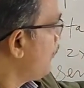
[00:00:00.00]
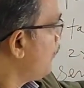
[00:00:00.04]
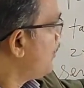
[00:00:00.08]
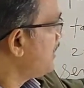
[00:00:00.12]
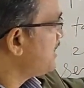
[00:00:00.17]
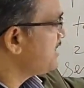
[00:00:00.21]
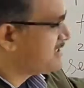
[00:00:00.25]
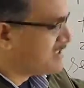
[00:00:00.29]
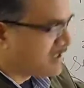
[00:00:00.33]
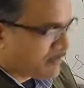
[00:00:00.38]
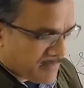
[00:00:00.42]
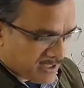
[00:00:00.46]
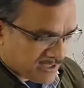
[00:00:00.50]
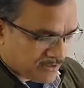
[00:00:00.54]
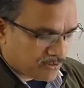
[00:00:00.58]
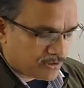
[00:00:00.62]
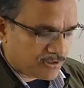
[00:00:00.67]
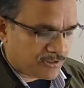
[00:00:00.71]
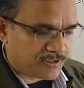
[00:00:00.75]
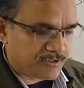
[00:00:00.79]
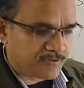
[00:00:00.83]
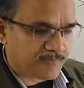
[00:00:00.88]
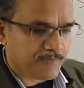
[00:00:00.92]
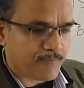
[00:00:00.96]
What is the
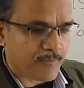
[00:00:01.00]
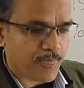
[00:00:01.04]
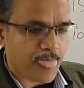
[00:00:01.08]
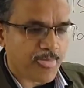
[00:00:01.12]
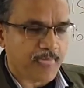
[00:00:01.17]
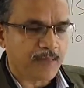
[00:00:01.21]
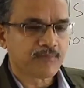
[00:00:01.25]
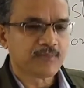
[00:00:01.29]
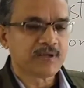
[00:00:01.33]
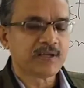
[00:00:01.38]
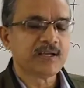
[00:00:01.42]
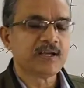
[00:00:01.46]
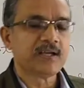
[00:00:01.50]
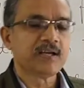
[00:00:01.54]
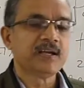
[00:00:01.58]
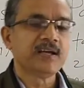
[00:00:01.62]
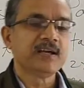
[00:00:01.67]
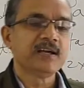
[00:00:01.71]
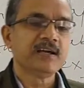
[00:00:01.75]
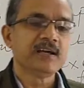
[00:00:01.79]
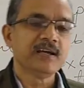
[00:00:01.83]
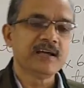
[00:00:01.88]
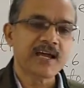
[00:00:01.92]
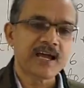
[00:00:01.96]
method?
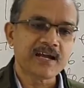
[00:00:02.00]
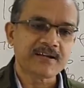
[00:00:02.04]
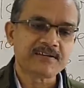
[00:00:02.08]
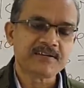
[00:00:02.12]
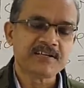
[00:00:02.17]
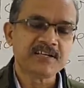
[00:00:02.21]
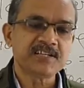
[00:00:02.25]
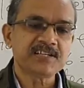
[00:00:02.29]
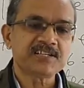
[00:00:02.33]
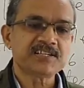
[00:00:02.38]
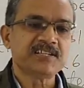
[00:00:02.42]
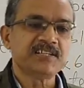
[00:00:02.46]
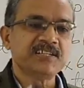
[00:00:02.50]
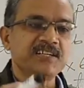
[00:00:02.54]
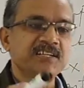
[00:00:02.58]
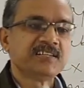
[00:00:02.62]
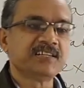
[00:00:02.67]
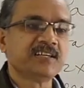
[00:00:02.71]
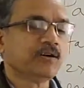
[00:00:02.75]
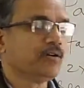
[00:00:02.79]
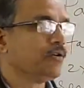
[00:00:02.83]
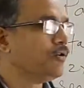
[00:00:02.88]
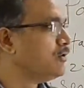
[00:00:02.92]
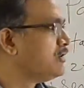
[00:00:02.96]
At least
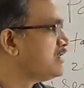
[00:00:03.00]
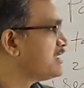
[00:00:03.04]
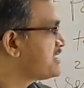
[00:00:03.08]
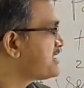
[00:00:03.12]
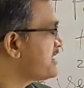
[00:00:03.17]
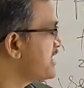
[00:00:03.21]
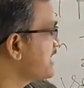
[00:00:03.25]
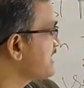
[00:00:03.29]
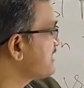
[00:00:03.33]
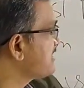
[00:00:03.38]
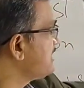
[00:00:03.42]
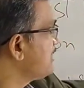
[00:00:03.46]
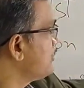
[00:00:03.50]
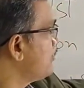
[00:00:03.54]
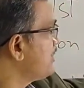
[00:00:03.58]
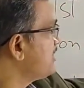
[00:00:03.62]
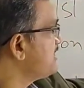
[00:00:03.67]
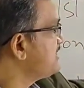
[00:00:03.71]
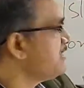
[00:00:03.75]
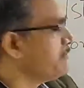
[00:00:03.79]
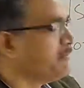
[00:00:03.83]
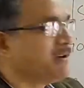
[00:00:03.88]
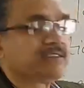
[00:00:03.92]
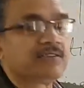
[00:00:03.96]
read the whole structure,
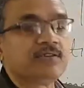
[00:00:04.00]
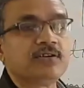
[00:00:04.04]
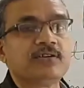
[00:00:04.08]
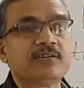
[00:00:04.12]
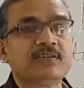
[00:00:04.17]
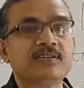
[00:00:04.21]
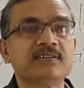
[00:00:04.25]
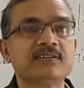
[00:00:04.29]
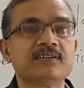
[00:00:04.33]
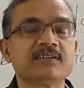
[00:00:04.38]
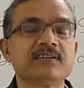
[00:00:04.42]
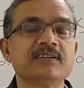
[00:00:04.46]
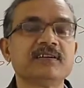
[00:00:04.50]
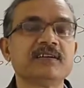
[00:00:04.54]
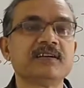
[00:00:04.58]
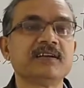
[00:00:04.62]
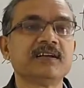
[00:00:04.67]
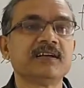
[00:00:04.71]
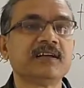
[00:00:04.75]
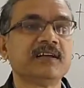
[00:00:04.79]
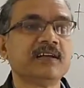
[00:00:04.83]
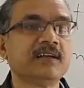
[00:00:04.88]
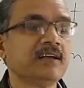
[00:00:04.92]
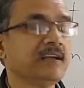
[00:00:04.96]
what is the method.
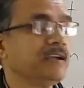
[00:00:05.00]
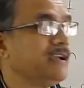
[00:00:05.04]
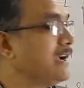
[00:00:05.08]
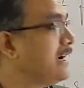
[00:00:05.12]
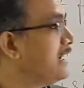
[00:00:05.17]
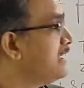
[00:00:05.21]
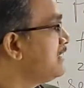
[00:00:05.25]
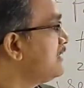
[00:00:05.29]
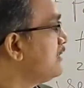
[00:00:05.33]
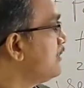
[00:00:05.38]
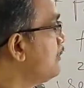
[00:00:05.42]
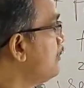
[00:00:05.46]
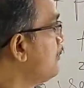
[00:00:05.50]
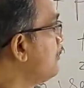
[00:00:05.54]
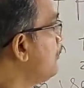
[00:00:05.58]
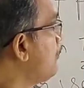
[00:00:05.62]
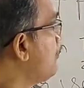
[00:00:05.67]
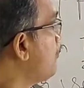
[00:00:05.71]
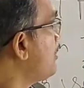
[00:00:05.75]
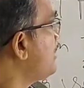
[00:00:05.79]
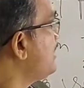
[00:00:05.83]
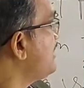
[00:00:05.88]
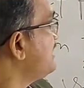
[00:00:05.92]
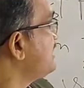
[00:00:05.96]

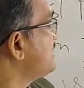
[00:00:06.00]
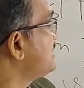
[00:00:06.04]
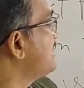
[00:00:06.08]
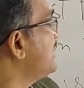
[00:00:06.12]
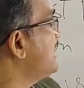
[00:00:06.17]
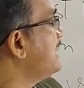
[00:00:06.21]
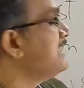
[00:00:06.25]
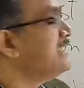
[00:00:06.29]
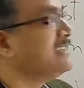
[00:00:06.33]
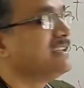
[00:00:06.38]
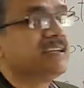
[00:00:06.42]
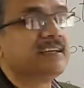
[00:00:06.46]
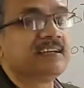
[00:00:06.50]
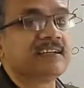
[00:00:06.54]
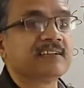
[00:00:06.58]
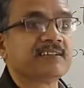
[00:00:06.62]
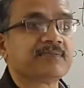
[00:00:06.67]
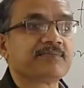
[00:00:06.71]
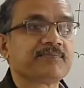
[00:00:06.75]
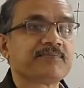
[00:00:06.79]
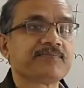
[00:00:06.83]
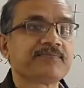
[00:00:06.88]
And what is saying here?